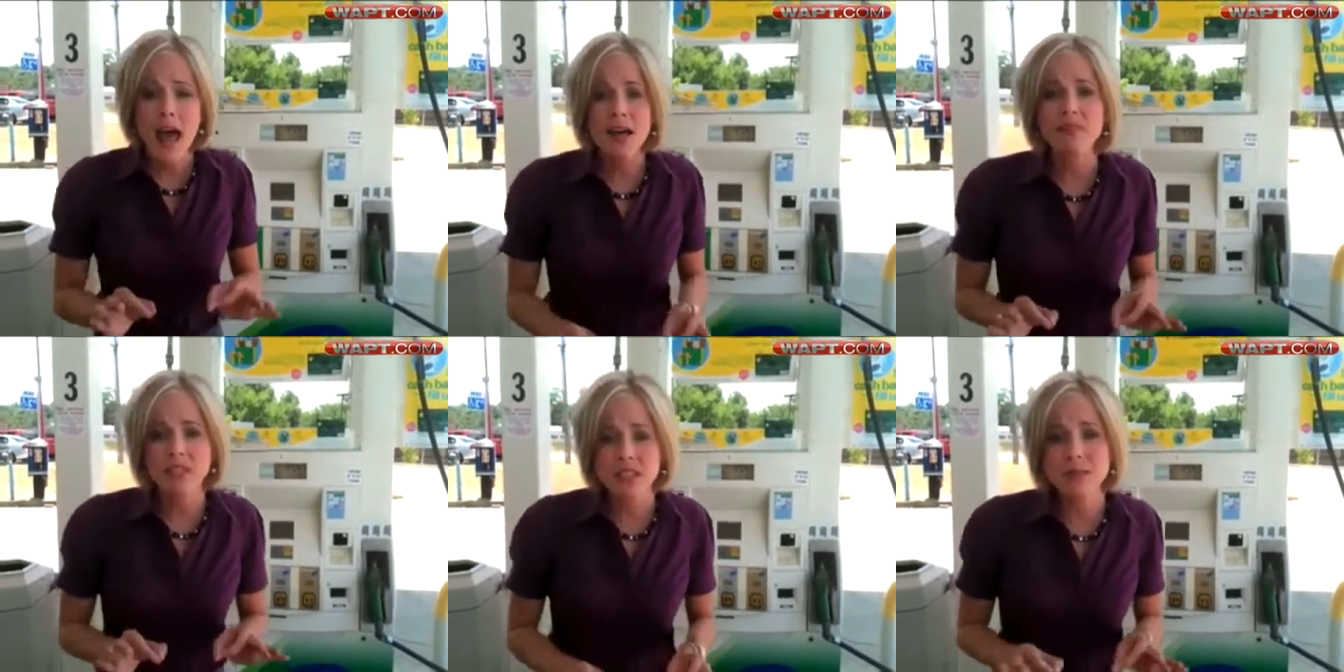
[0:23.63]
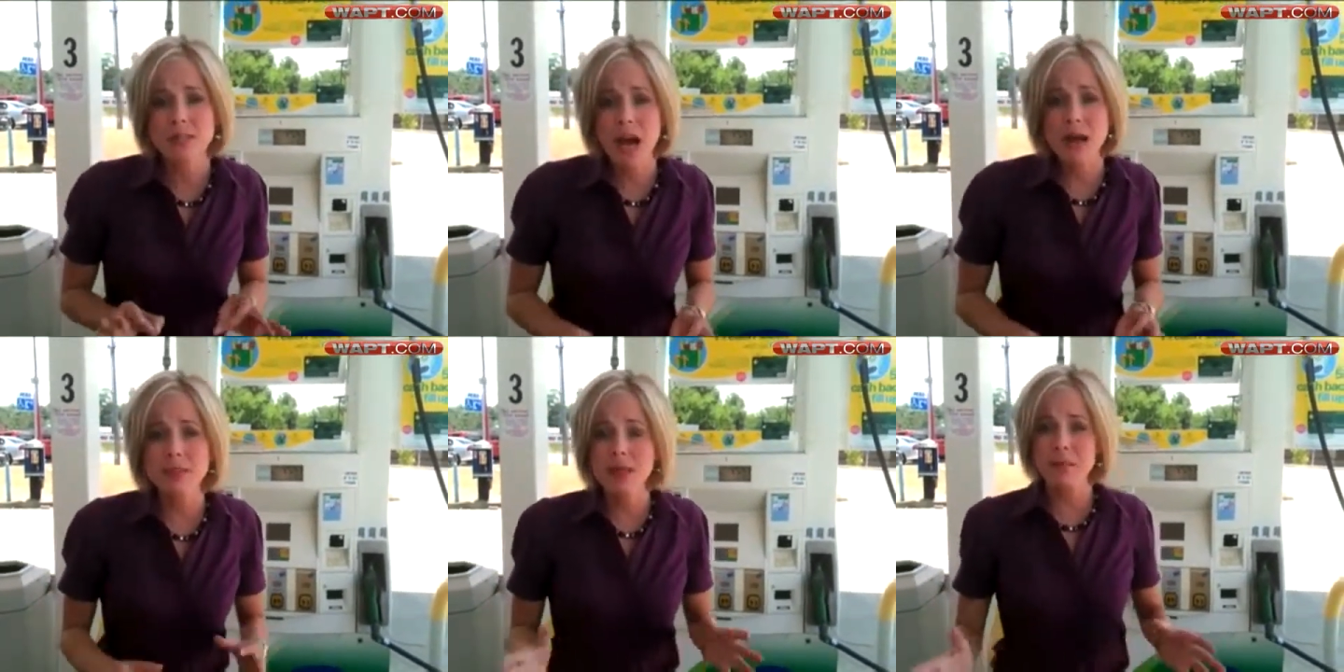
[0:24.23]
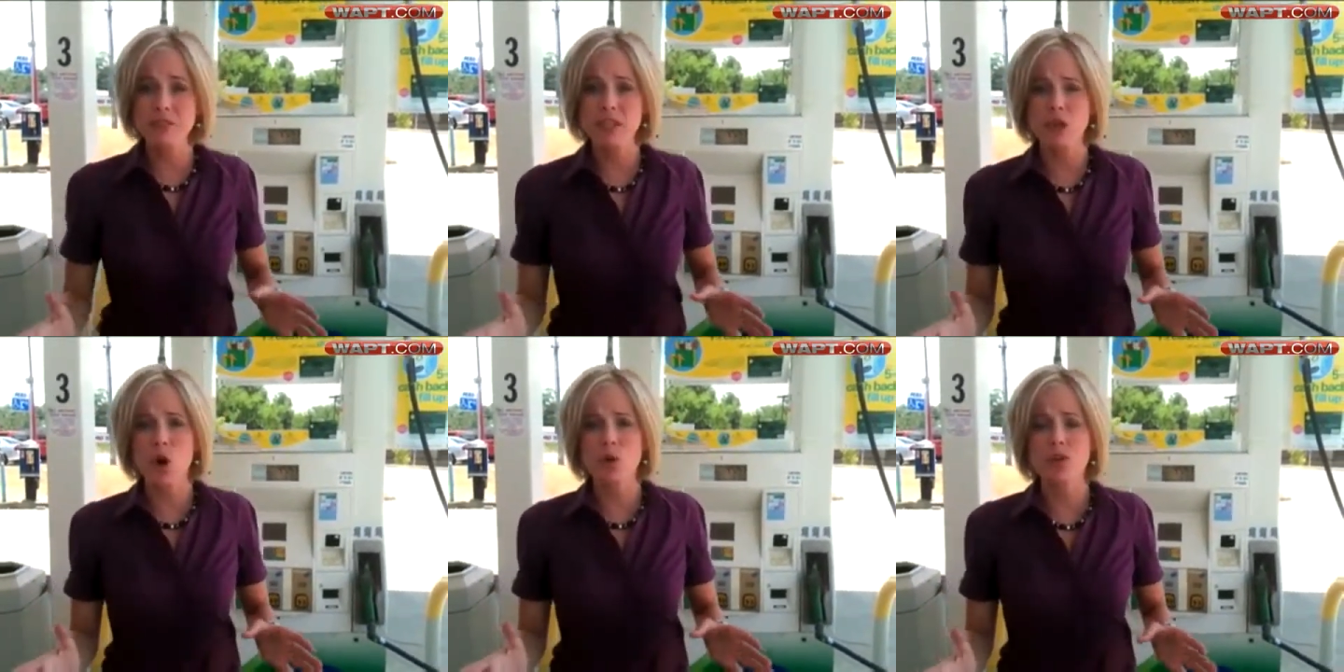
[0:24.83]
At the same time, some of
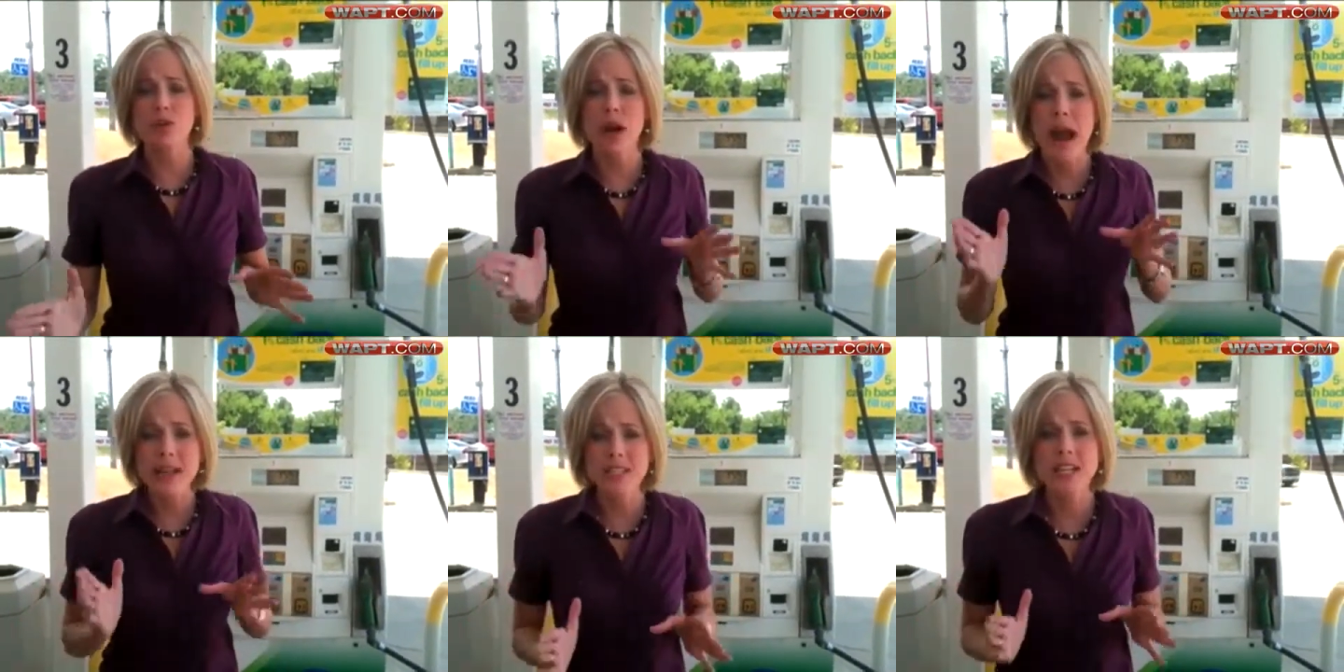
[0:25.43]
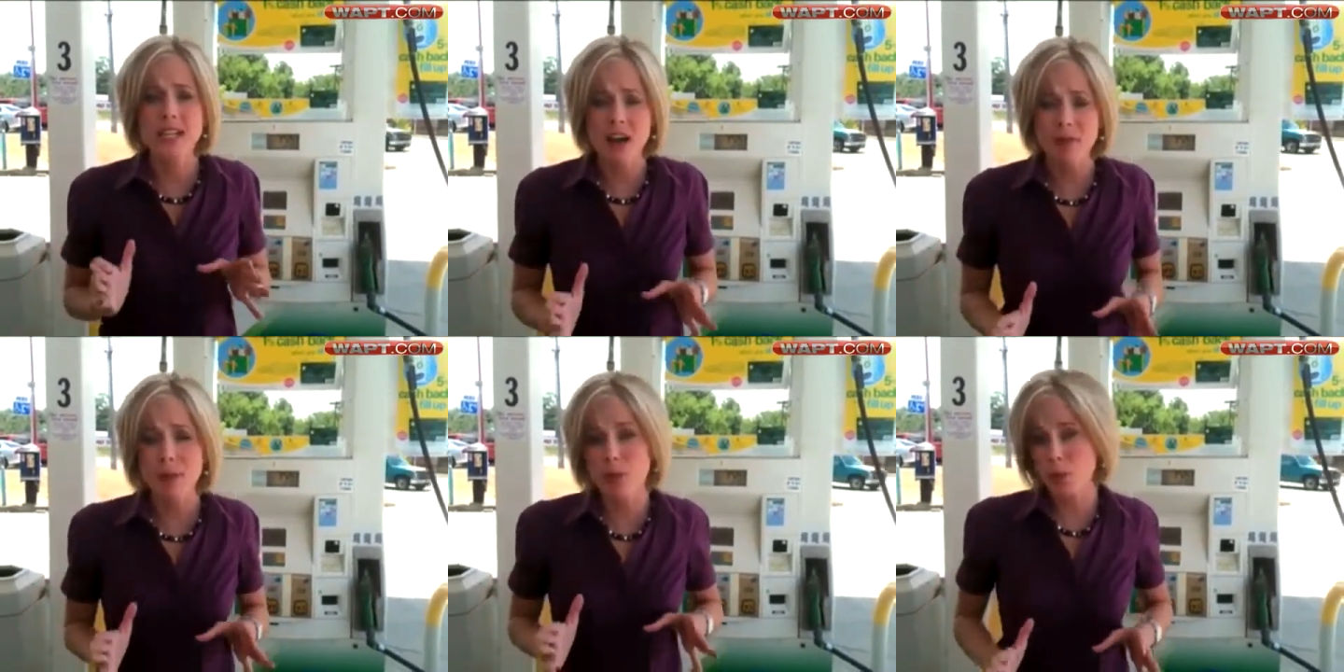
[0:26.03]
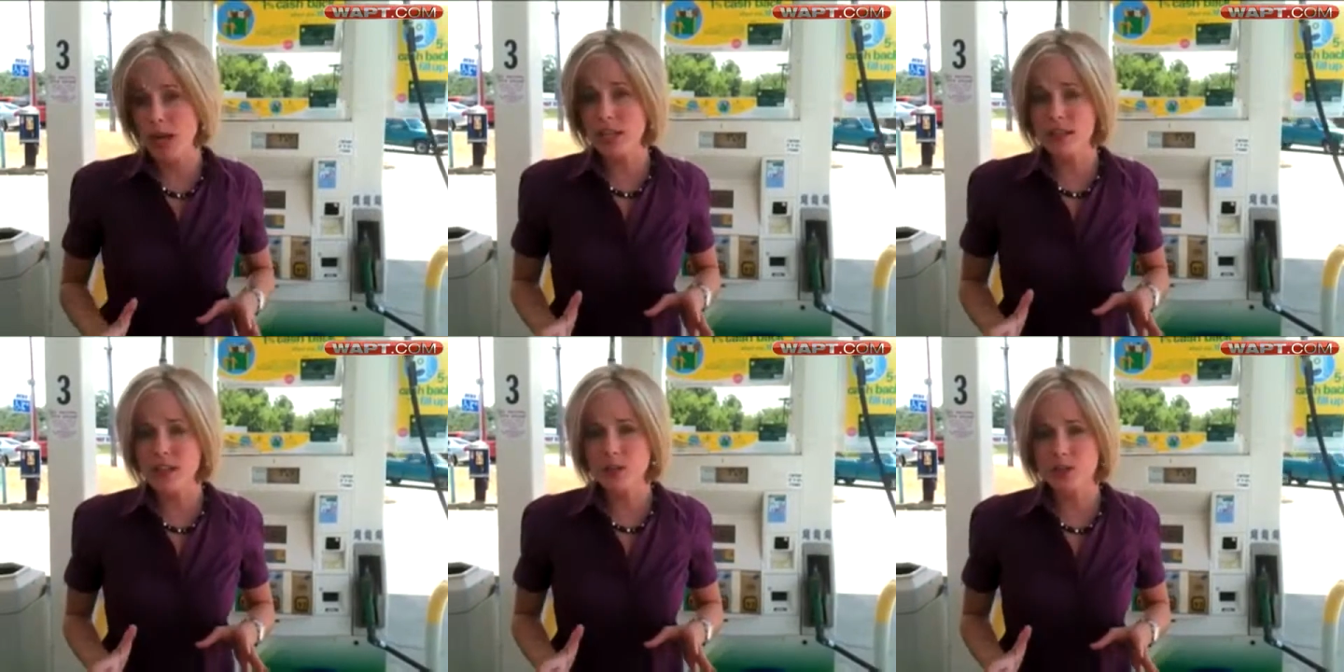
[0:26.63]
these owners are asking government
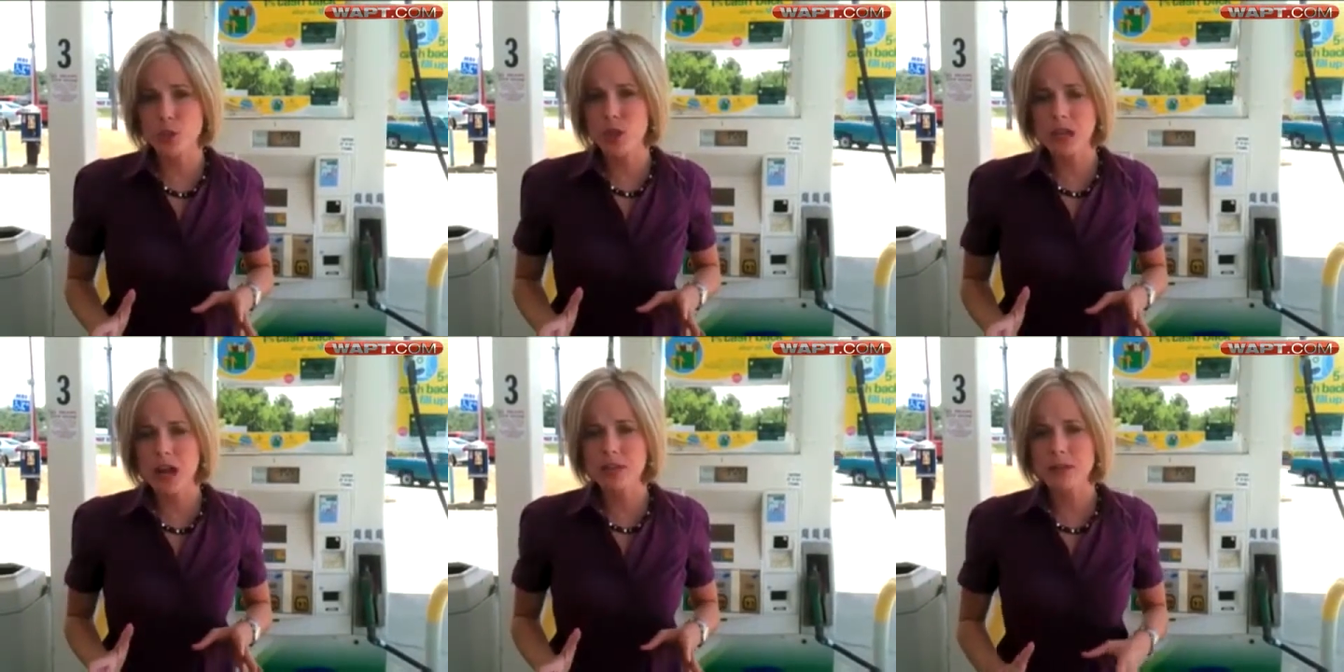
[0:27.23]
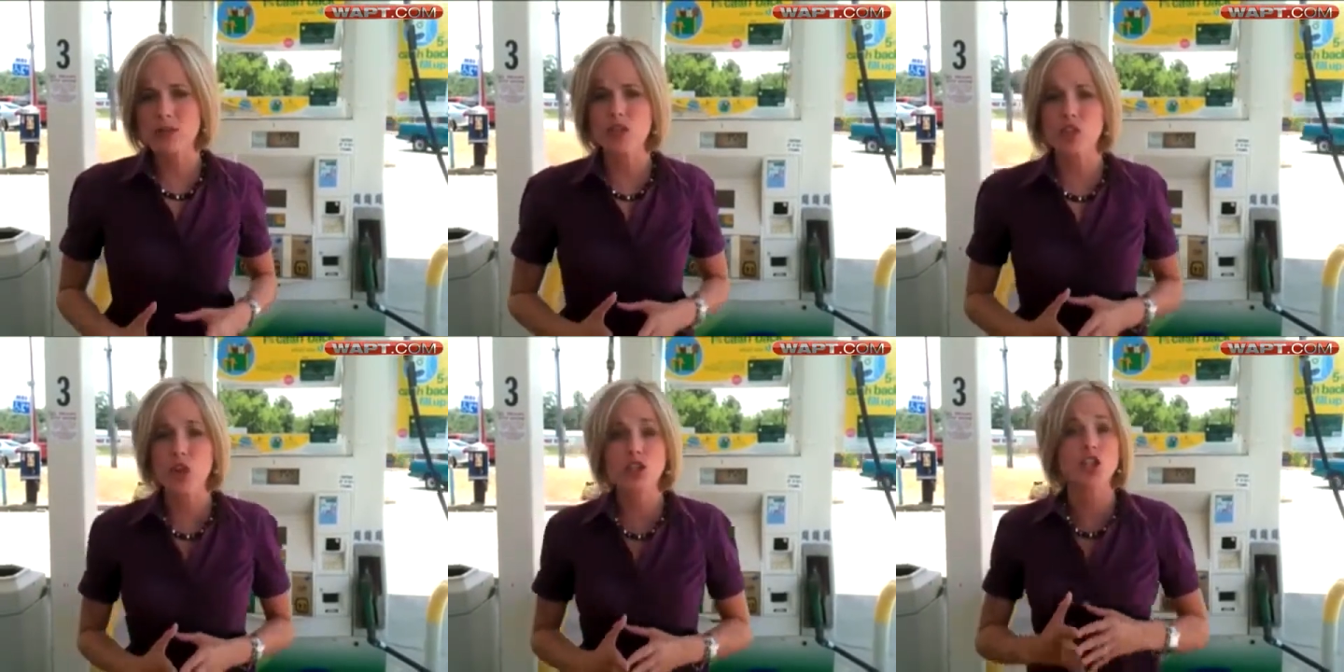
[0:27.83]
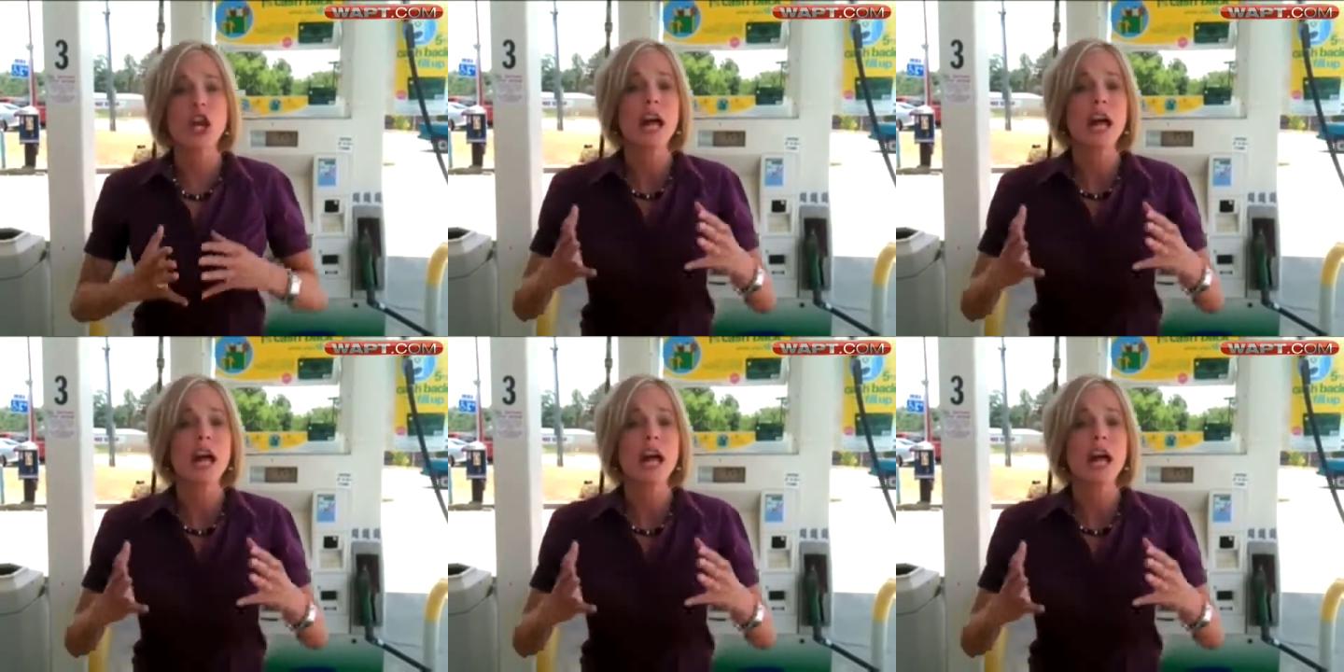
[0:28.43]
regulators to allow them to charge